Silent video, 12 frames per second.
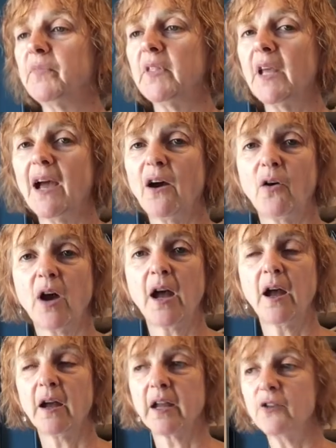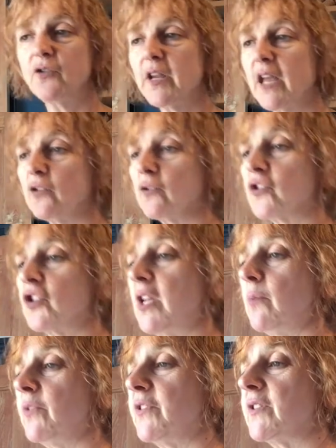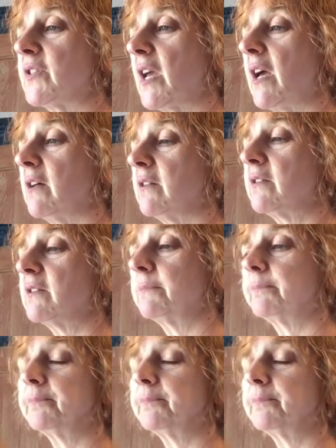Now, can you get your sheet with the scales?